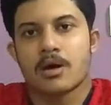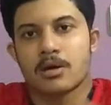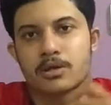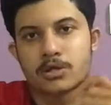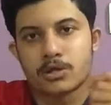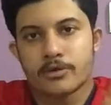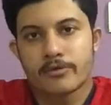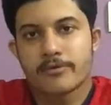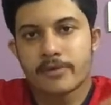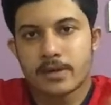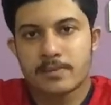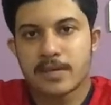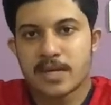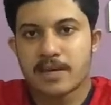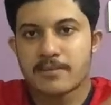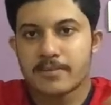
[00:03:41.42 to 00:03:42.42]
you will
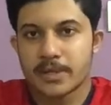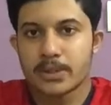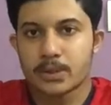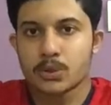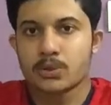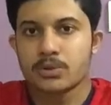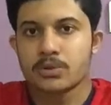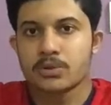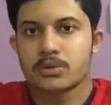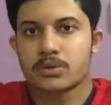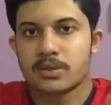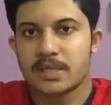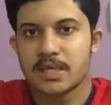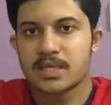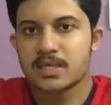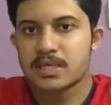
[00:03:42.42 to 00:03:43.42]
be able to
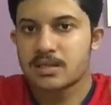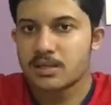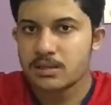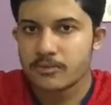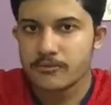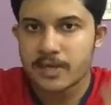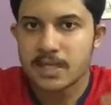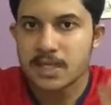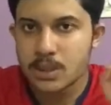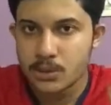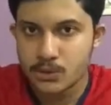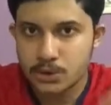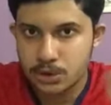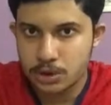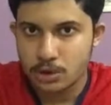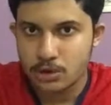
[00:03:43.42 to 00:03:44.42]
take very
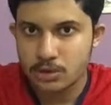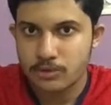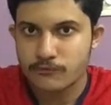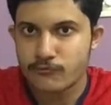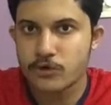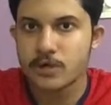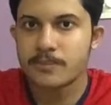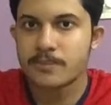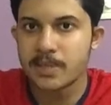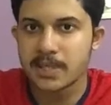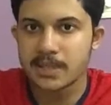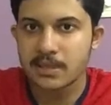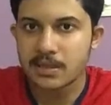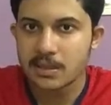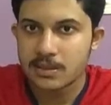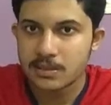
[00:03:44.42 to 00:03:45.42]
huge loan for a
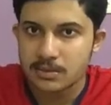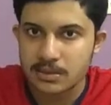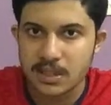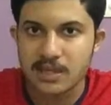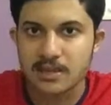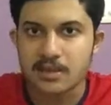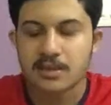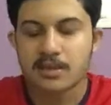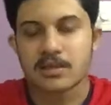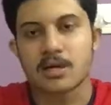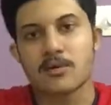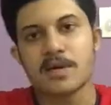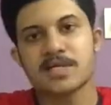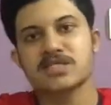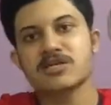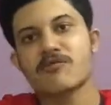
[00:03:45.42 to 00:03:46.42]
particular thing.
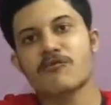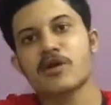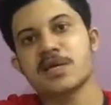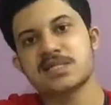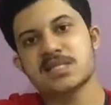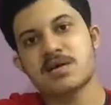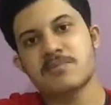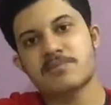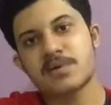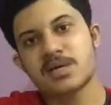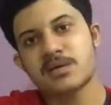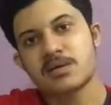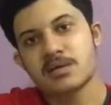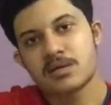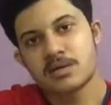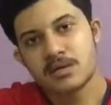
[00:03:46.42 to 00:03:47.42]
Now, let's say for
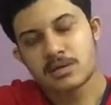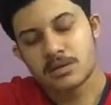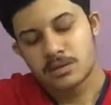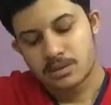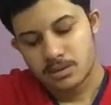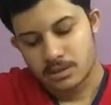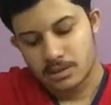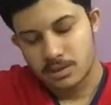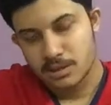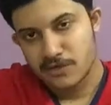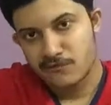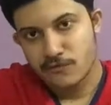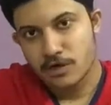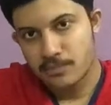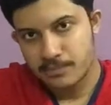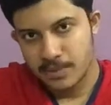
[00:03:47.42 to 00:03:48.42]
example,
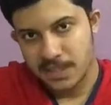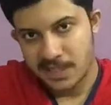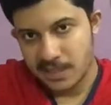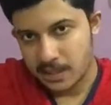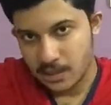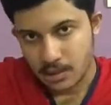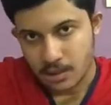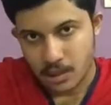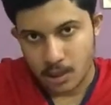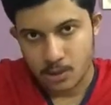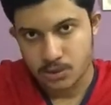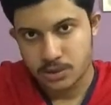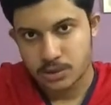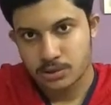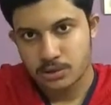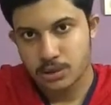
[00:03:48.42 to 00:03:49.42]
if you are building a
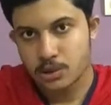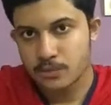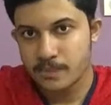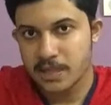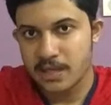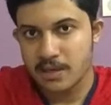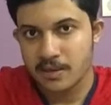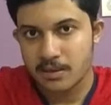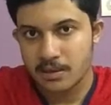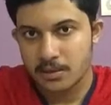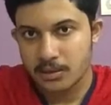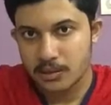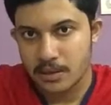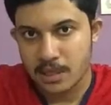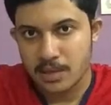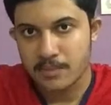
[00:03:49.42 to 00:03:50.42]
house, you will
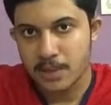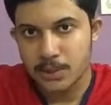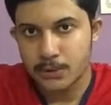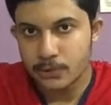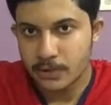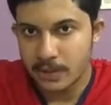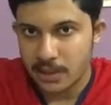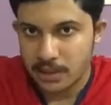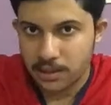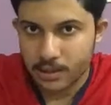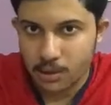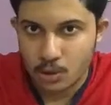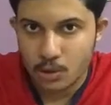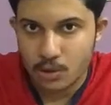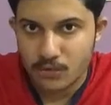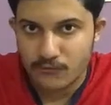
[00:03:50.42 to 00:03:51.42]
be able to take
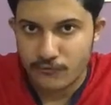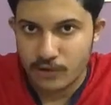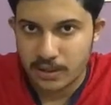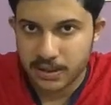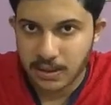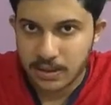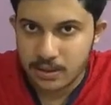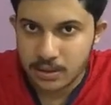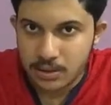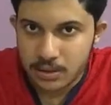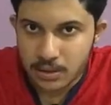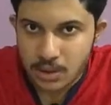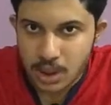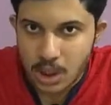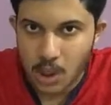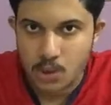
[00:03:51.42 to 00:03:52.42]
loan for that
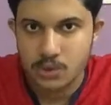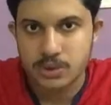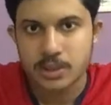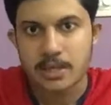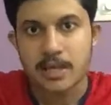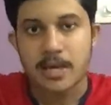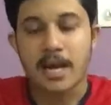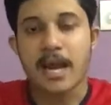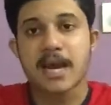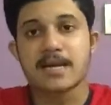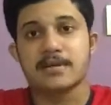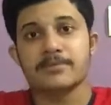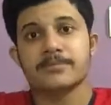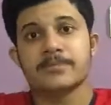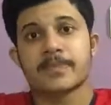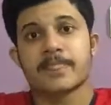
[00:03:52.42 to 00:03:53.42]
house,
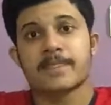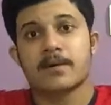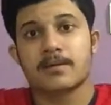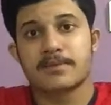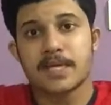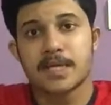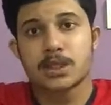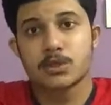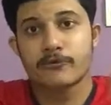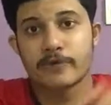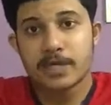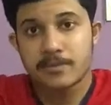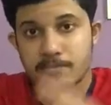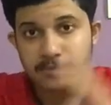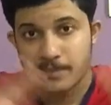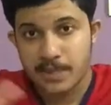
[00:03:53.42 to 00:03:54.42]
and that too
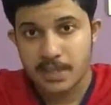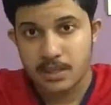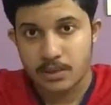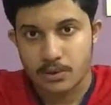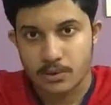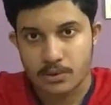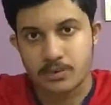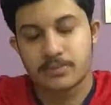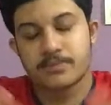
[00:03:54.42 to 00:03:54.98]
very big loan.